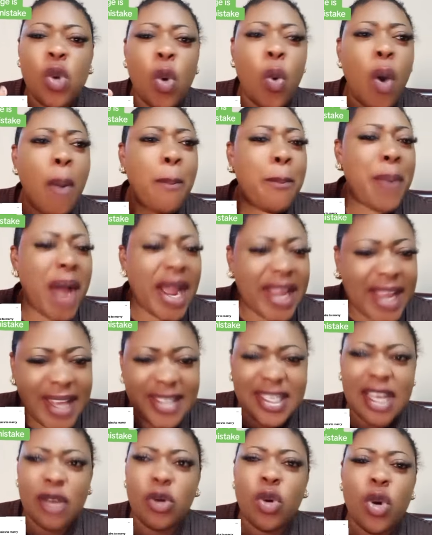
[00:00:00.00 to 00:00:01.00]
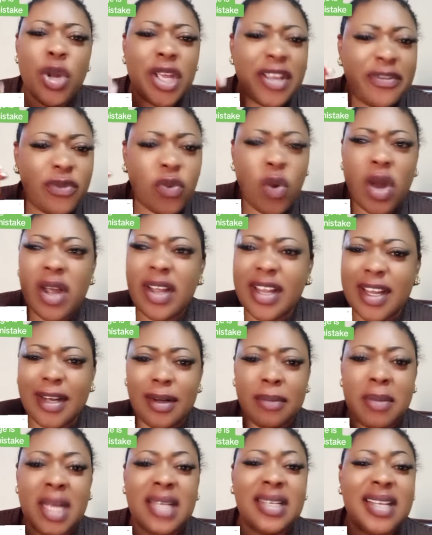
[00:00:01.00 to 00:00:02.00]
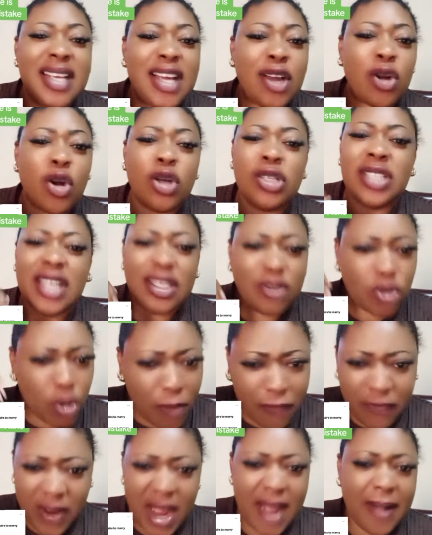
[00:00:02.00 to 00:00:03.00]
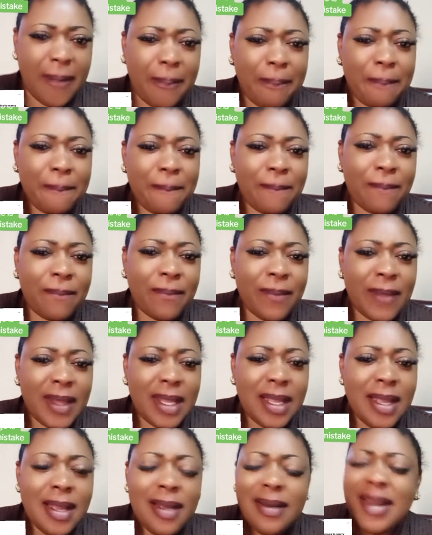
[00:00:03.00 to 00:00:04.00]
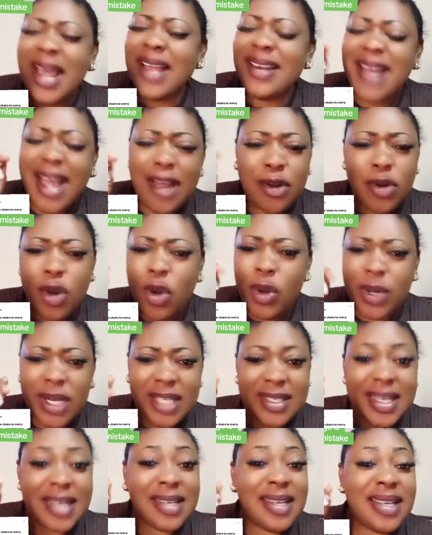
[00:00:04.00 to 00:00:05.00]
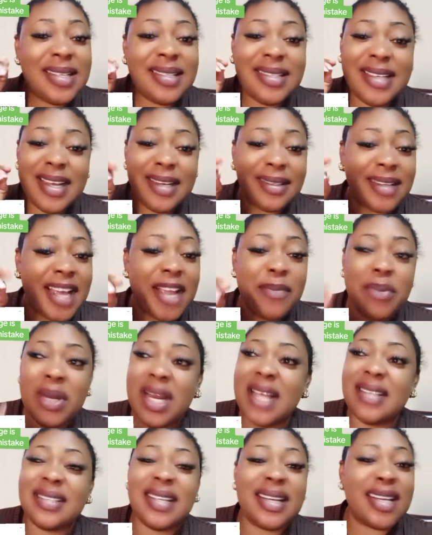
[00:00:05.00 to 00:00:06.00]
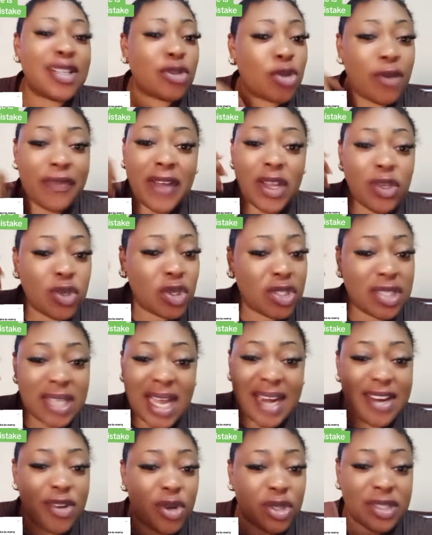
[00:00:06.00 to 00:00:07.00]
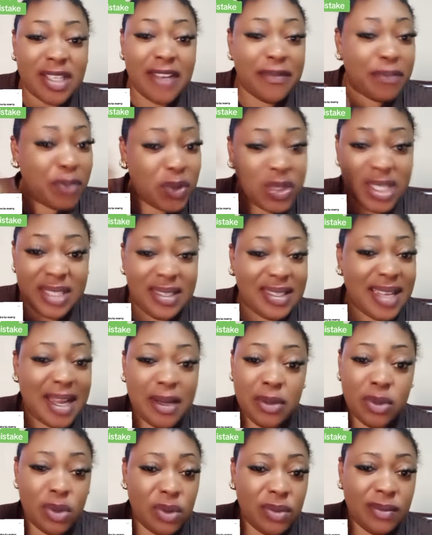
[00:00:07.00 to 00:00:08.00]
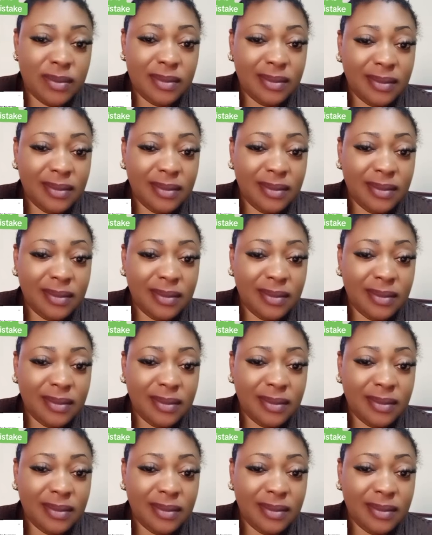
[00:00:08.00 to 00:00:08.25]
we go one package and go give one girl, make the girl come, they suffer. Like that, don't understand. This girl now, if you like saying that suffer, you just carry yourself, put inside you.